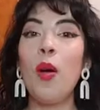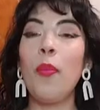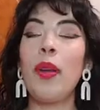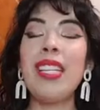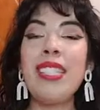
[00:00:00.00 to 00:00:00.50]

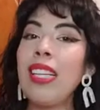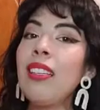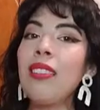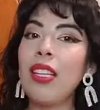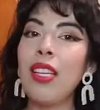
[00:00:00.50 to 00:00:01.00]
But
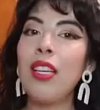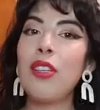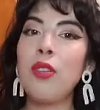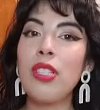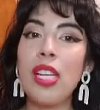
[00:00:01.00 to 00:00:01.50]
ideally,
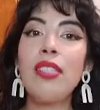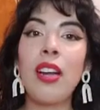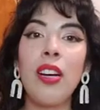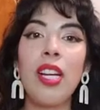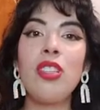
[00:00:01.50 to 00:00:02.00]
your desk
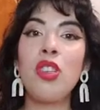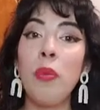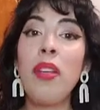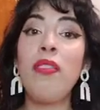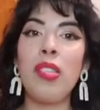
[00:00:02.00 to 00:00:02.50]
area should
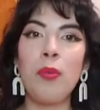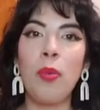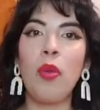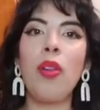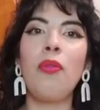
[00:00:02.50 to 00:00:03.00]
be
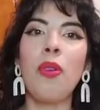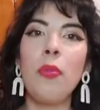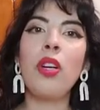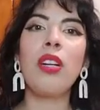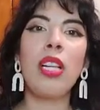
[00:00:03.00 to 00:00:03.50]
visible from
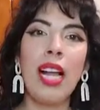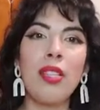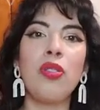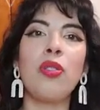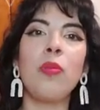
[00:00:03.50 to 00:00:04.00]
your
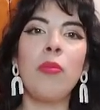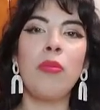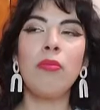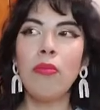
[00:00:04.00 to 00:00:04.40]
classroom.